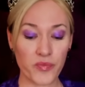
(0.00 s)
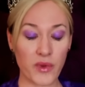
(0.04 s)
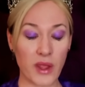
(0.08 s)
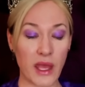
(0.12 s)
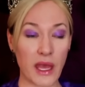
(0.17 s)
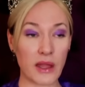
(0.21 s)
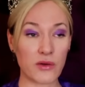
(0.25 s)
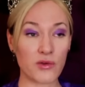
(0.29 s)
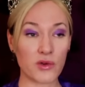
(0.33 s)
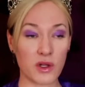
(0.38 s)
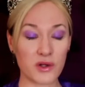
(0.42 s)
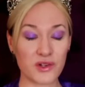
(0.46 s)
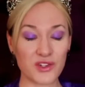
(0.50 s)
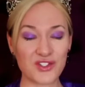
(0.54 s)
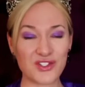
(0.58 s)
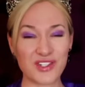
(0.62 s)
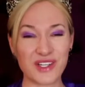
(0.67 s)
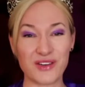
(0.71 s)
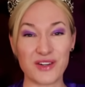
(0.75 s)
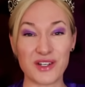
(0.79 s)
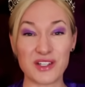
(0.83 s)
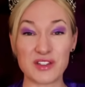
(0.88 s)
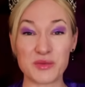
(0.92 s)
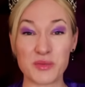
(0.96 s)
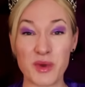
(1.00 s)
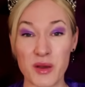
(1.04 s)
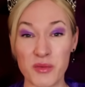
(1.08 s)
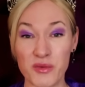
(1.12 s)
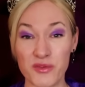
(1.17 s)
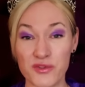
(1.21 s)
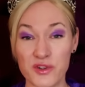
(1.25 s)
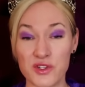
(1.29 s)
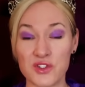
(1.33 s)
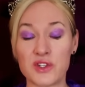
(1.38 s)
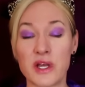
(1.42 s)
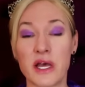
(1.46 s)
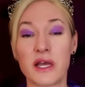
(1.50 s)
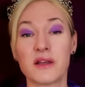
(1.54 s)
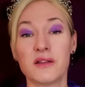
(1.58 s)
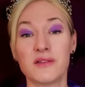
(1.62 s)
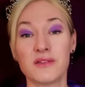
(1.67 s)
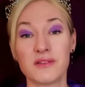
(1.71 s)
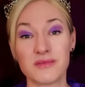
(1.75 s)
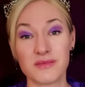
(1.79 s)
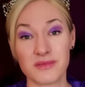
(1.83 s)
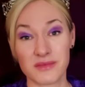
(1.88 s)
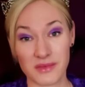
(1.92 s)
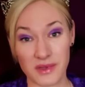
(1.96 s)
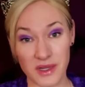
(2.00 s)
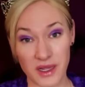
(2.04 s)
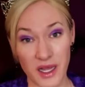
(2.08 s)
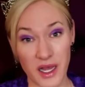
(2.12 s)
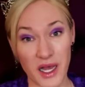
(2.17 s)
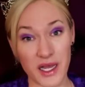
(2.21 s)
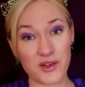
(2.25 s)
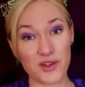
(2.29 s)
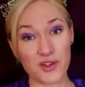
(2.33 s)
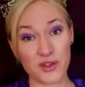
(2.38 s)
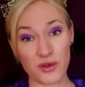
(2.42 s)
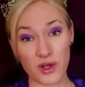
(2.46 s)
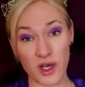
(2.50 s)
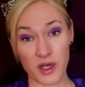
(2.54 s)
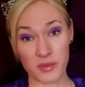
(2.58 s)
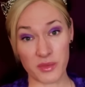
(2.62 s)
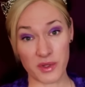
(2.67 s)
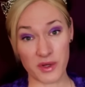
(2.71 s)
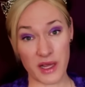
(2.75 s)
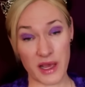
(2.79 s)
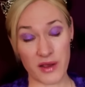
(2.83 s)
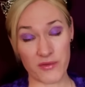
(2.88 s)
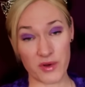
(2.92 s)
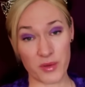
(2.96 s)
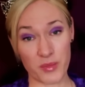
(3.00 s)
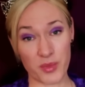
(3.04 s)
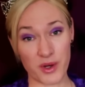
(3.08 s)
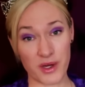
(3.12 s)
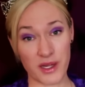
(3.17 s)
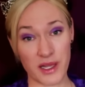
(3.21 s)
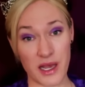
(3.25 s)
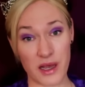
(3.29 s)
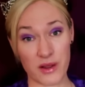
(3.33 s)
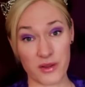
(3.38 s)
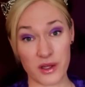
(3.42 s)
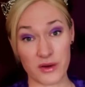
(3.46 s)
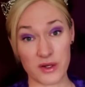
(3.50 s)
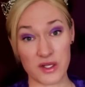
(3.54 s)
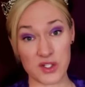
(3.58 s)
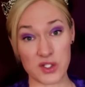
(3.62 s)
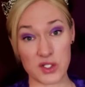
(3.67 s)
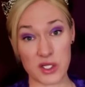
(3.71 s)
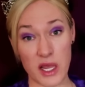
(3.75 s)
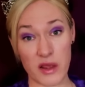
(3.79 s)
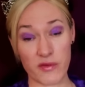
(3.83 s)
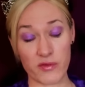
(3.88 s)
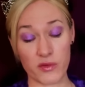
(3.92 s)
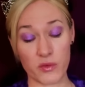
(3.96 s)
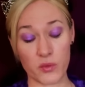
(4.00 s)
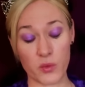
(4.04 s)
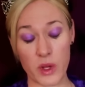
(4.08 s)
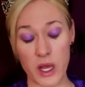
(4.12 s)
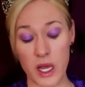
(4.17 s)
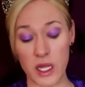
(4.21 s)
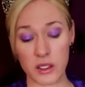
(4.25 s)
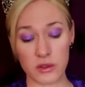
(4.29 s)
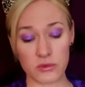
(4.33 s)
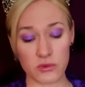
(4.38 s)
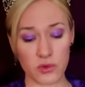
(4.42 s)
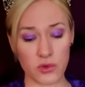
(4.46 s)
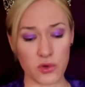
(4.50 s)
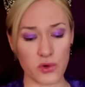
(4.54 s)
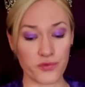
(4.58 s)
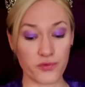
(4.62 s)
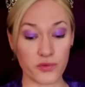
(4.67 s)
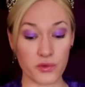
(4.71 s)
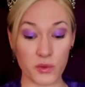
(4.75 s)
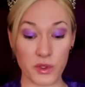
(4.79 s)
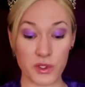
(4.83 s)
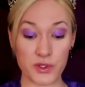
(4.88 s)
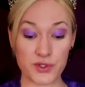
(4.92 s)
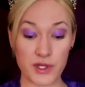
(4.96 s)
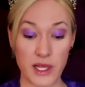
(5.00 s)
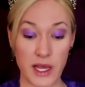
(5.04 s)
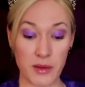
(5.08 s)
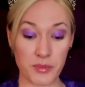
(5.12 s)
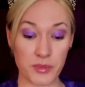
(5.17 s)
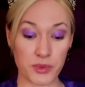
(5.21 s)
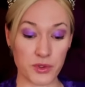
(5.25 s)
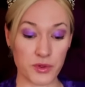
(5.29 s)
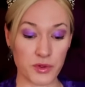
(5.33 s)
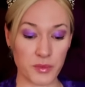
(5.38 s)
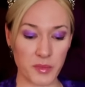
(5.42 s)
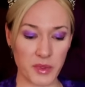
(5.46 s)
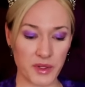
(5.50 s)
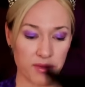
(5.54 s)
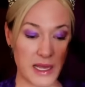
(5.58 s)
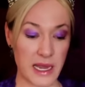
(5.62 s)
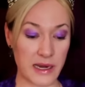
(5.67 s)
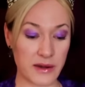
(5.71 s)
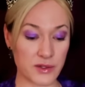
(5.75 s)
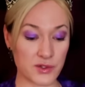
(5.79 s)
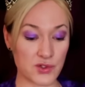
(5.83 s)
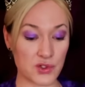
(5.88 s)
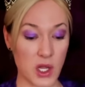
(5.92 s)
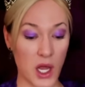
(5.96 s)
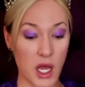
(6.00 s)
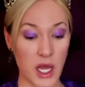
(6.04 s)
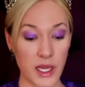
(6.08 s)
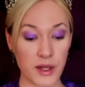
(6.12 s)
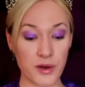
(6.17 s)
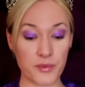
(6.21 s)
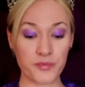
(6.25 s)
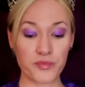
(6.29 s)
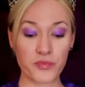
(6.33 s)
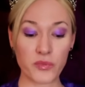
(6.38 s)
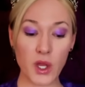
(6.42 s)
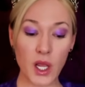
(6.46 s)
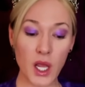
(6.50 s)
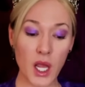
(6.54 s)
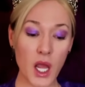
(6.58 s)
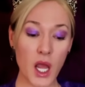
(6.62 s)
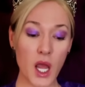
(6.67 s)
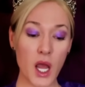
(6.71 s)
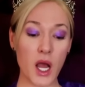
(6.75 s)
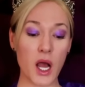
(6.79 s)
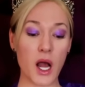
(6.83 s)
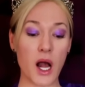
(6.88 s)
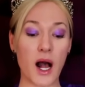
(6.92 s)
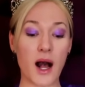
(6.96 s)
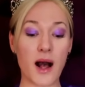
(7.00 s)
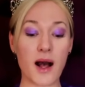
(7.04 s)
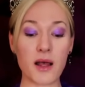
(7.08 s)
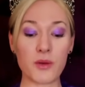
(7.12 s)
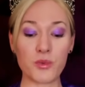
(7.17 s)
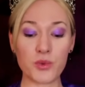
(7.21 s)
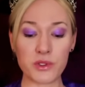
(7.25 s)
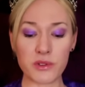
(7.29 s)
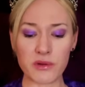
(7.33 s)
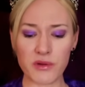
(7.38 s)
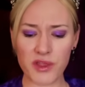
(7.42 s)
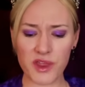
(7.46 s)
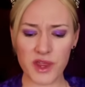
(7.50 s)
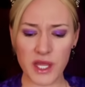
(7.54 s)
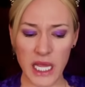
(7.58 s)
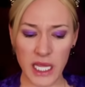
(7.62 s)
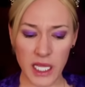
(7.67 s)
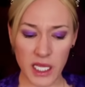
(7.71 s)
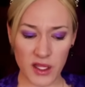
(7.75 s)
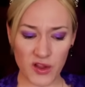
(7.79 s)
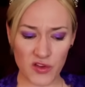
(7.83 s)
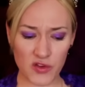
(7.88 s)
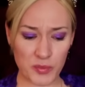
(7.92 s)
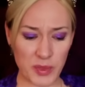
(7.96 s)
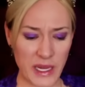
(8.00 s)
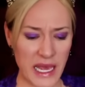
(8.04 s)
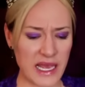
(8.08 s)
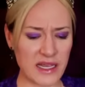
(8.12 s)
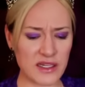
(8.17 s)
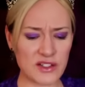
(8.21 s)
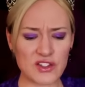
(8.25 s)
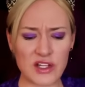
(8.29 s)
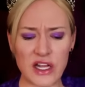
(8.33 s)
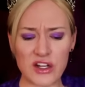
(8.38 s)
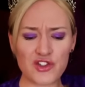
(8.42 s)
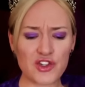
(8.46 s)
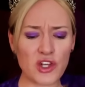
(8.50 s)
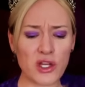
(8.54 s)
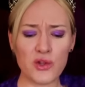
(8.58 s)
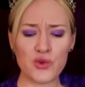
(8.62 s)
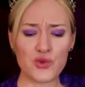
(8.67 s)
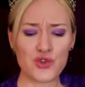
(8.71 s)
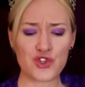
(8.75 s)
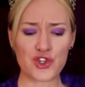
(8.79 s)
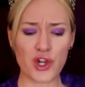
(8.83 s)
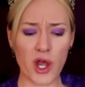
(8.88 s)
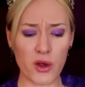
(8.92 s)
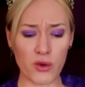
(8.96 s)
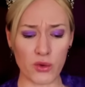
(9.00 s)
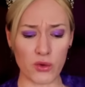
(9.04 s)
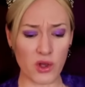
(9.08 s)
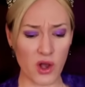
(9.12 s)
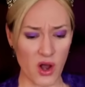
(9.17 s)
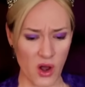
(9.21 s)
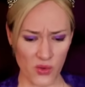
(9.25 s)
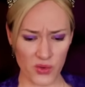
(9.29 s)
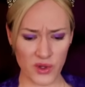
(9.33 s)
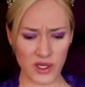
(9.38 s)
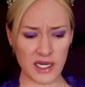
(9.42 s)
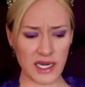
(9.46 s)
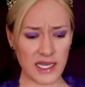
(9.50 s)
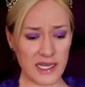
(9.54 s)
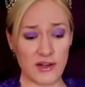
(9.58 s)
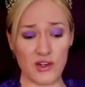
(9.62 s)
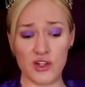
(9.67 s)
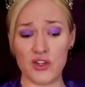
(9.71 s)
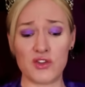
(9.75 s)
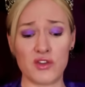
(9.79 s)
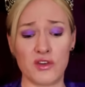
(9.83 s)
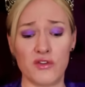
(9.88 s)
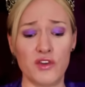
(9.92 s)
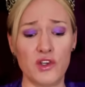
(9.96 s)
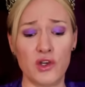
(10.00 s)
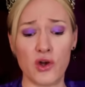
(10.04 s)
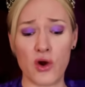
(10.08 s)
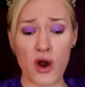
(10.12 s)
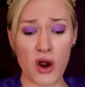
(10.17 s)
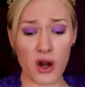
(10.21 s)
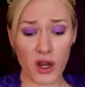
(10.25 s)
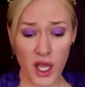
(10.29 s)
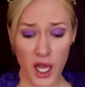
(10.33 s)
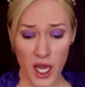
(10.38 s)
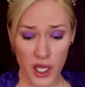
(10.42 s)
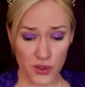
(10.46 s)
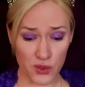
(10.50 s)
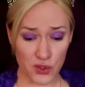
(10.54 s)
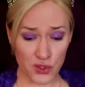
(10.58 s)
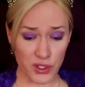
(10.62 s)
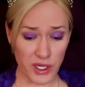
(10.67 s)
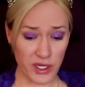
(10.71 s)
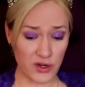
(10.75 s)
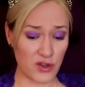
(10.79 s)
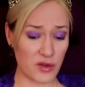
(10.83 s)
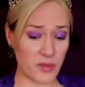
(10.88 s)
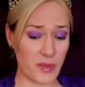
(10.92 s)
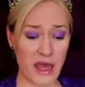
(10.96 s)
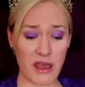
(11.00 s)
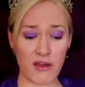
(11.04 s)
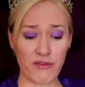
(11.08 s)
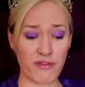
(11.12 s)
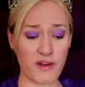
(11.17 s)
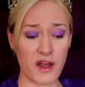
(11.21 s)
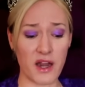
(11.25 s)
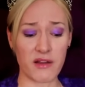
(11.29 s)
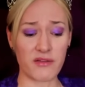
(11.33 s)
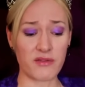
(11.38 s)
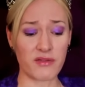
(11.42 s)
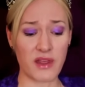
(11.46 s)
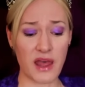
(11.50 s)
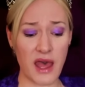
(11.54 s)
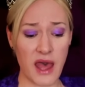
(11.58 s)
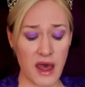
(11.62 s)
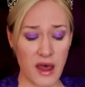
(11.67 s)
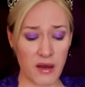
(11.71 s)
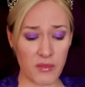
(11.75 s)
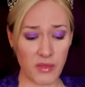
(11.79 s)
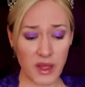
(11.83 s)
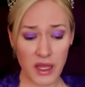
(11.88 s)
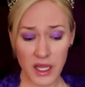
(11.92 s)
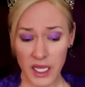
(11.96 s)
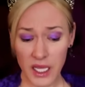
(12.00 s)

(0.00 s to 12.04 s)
And on a serious moment for a second, I do hope that everybody out there is safe and well, awful what's happened. But that aside, I wouldn't think of playing such a joke on the leaders of your country to make fun of them.